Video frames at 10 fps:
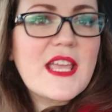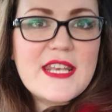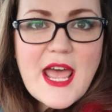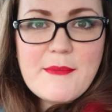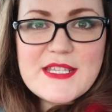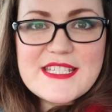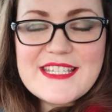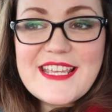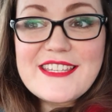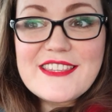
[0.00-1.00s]
An
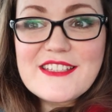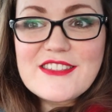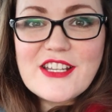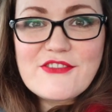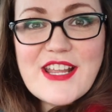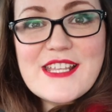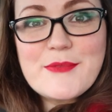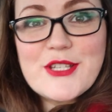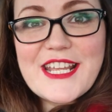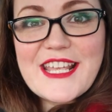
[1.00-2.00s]
almond in their rice
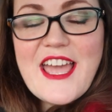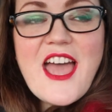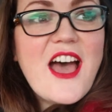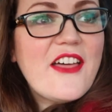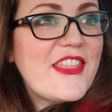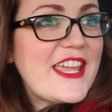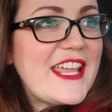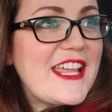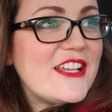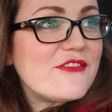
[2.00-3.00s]
pudding, and
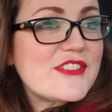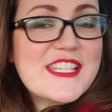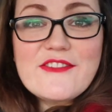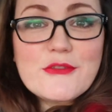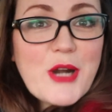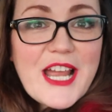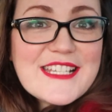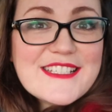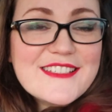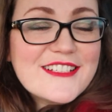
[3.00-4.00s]
they receive a prize.